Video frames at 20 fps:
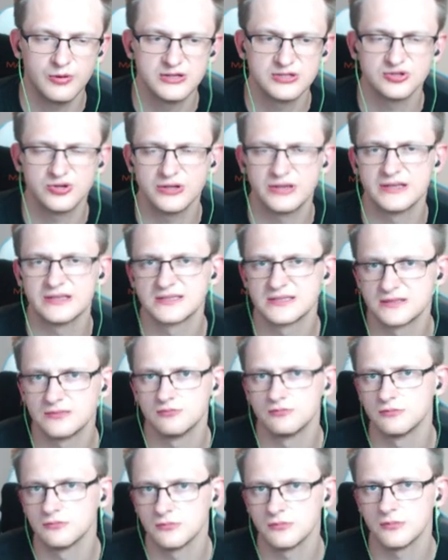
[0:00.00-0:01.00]
so it is
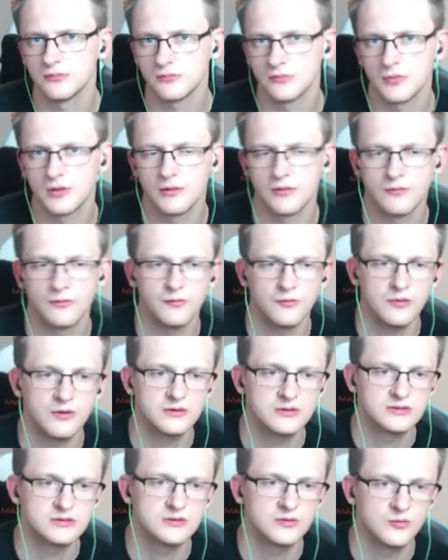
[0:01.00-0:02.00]

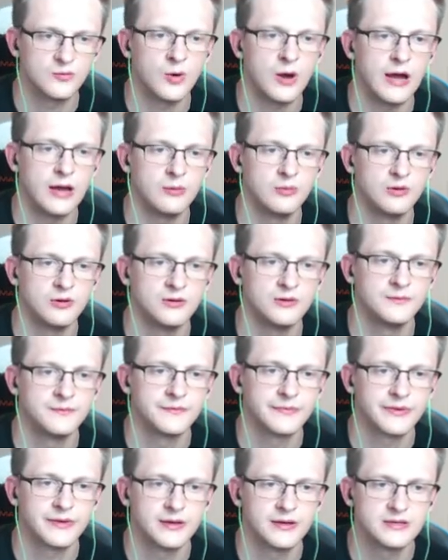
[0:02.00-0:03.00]
viable.
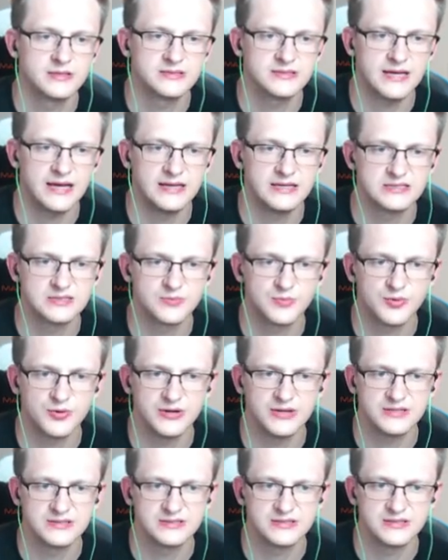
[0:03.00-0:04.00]
Silence
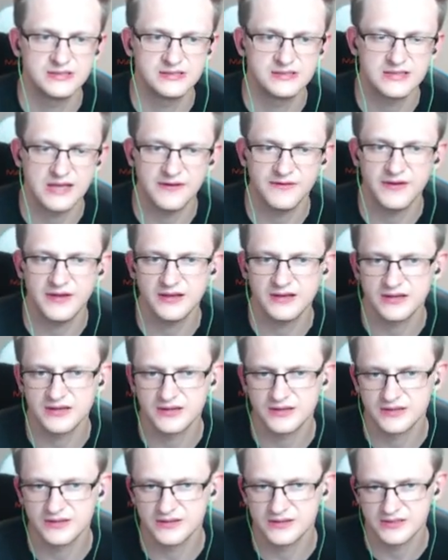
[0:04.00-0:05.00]
Priest is, I think,
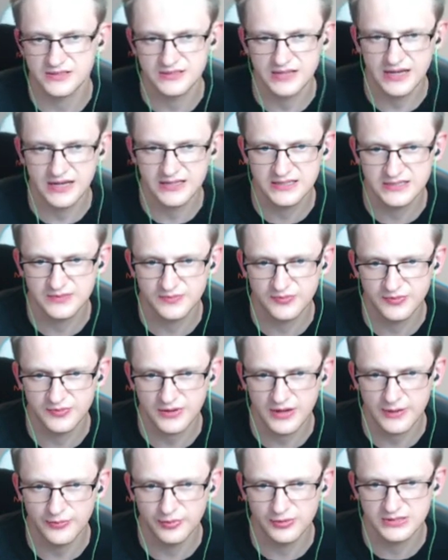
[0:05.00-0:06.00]
Silence.
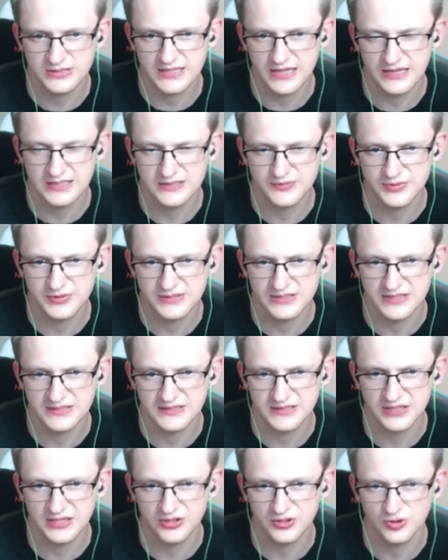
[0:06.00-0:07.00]
I put Silence Priest as
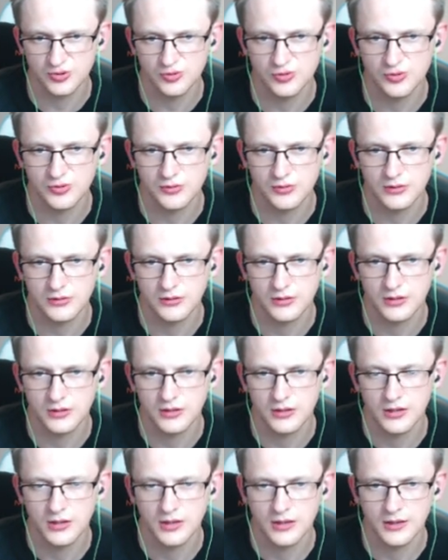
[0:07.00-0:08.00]
tier two
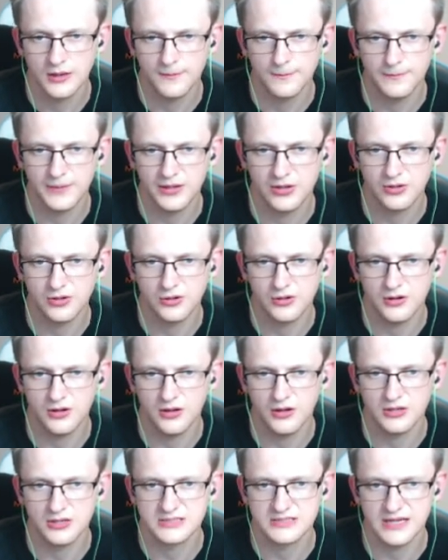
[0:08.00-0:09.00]

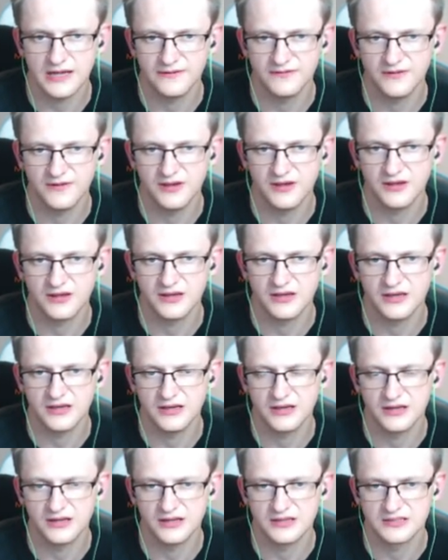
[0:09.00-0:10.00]
because I think
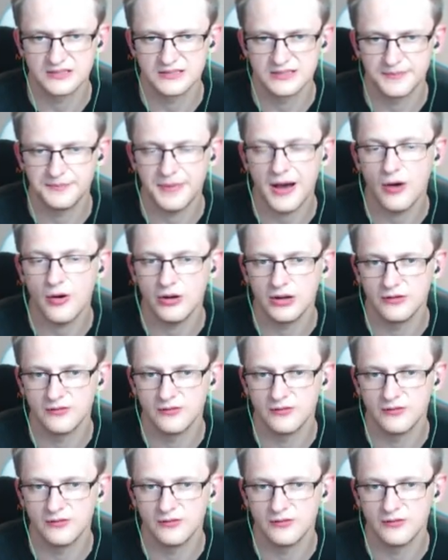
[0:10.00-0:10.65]
it is the power level